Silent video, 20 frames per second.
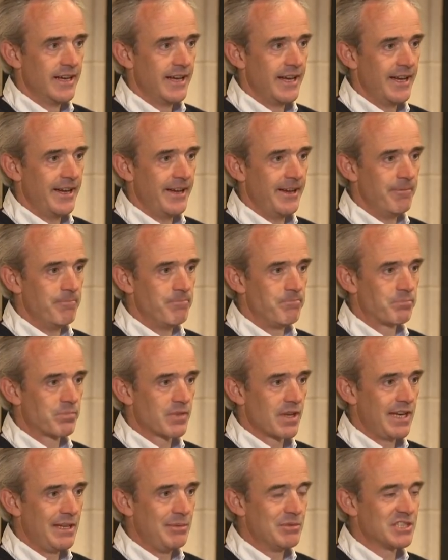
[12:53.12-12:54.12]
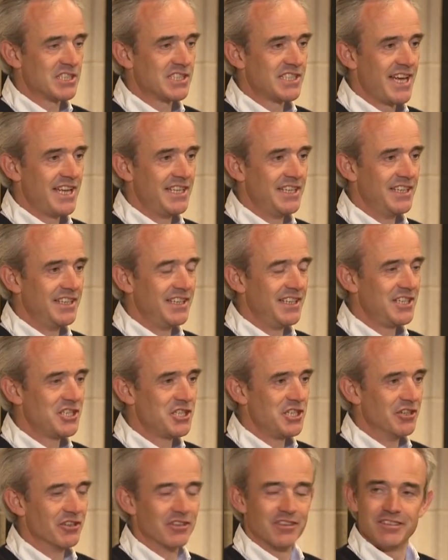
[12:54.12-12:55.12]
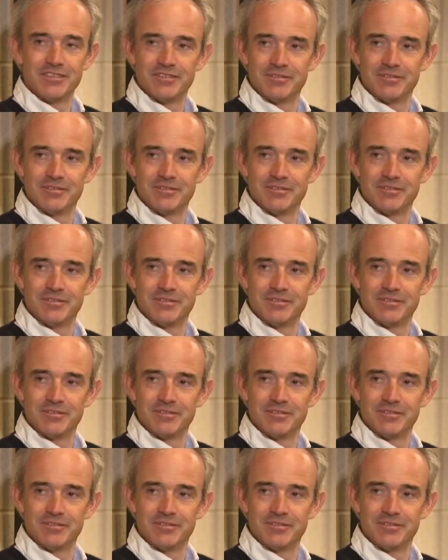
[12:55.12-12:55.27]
um, and he was a stand-in this year.